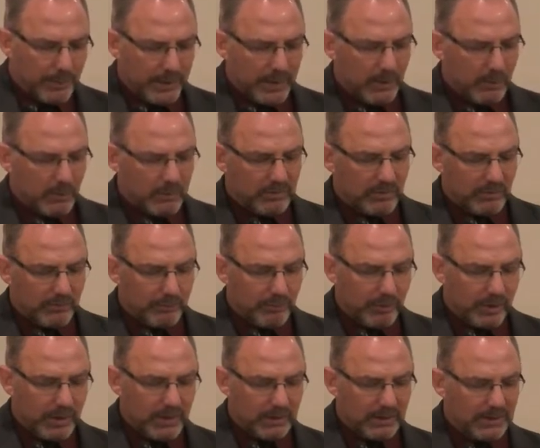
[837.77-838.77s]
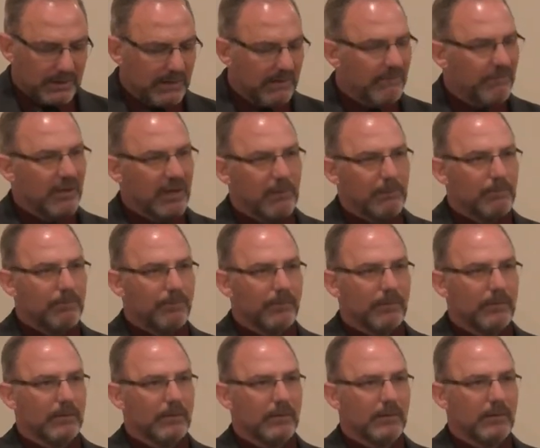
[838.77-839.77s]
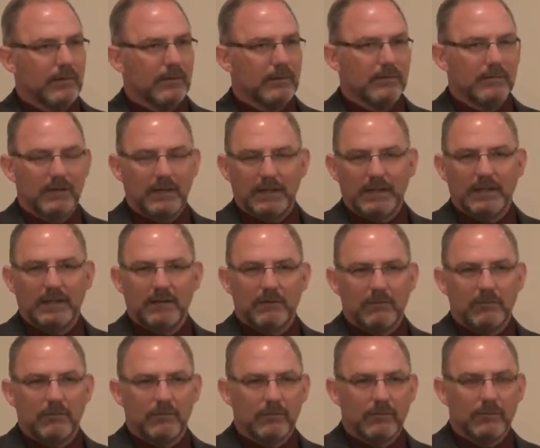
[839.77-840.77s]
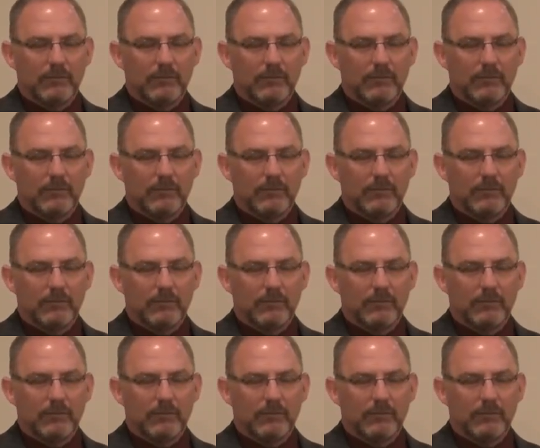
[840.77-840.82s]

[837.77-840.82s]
pennyworth of bread and give them to eat?